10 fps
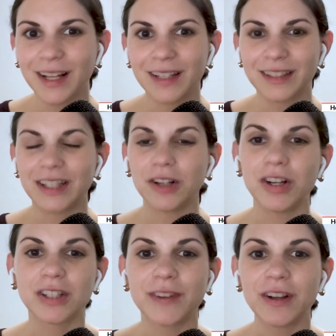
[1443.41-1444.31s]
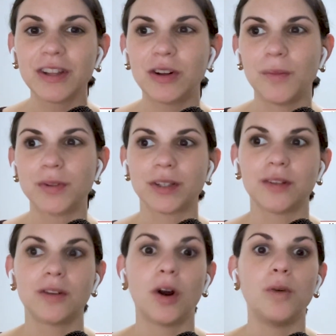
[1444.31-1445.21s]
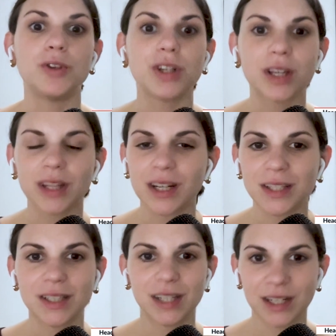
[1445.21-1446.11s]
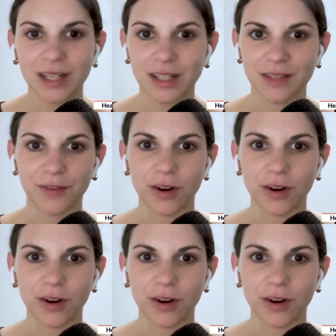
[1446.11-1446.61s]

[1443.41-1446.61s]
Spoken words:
Like there is very little almost like coaching that is needed as far